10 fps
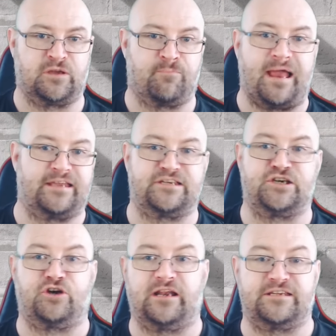to balanced
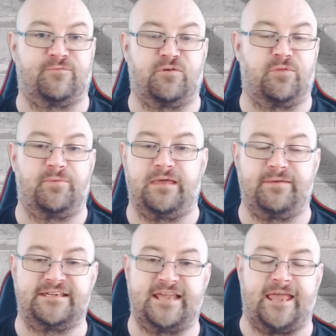journalism from the
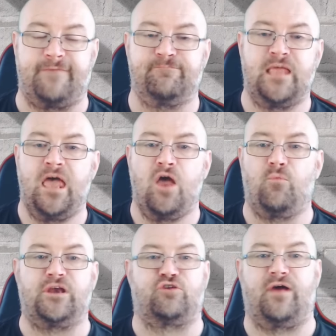BBC, which